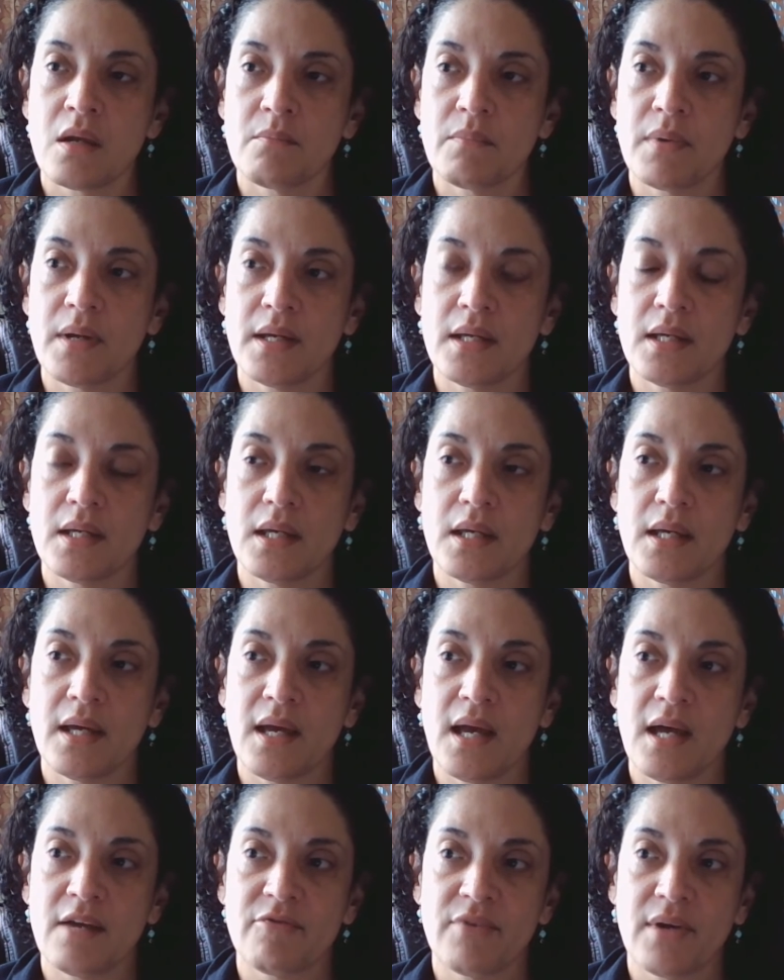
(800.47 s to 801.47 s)
But
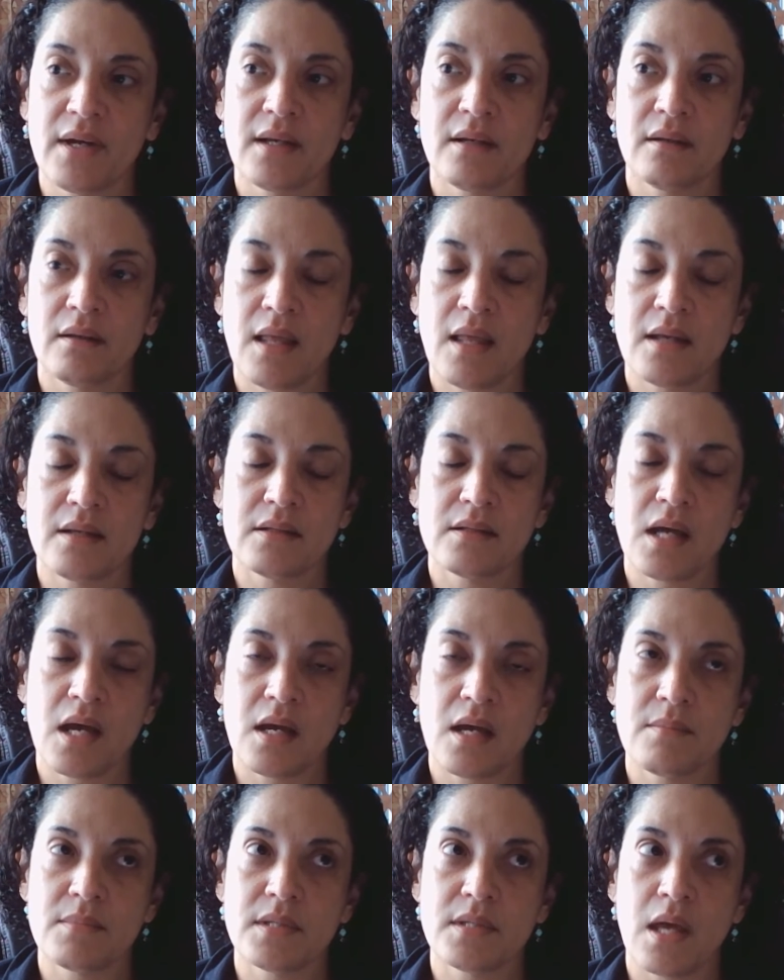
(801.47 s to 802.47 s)
I find a lot of
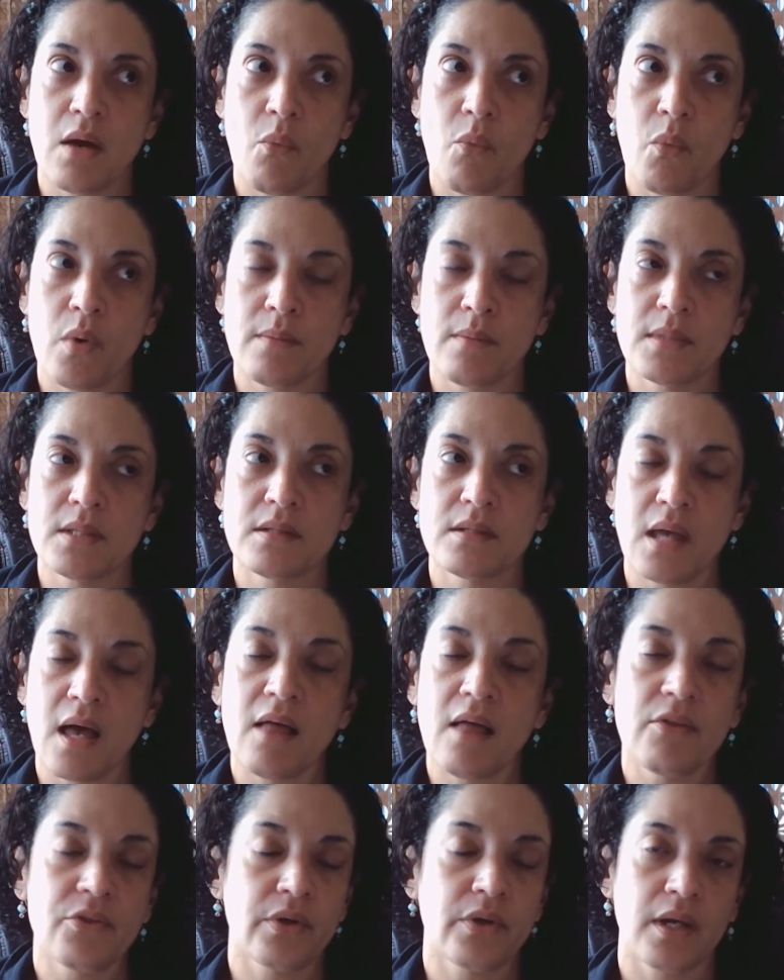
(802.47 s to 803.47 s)
times that women's
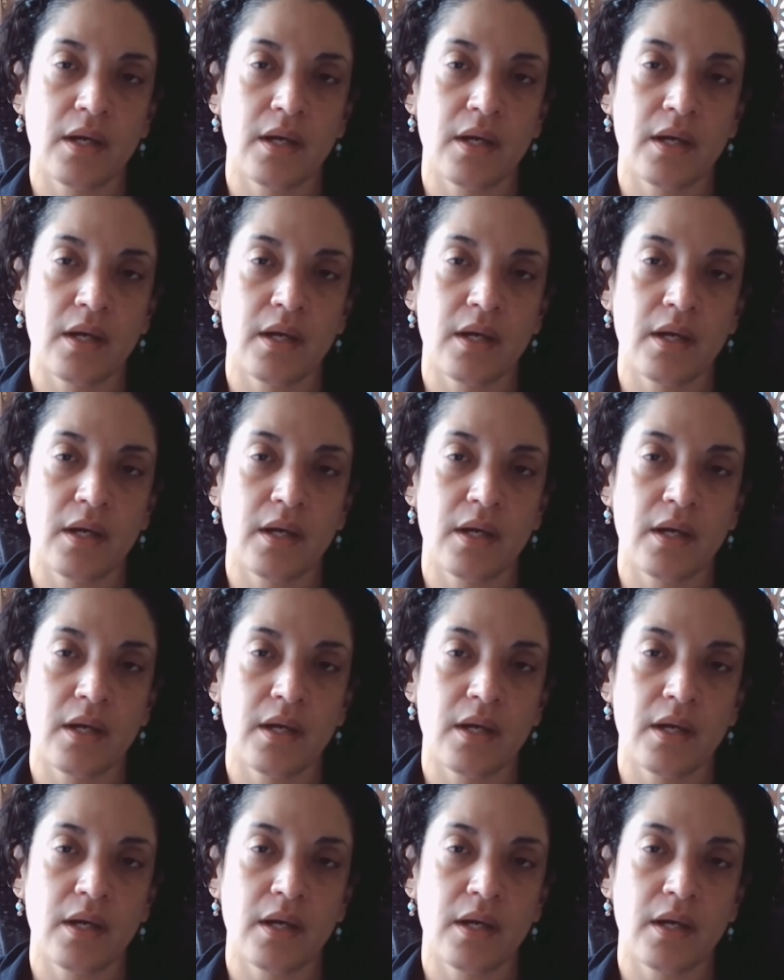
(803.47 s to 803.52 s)
health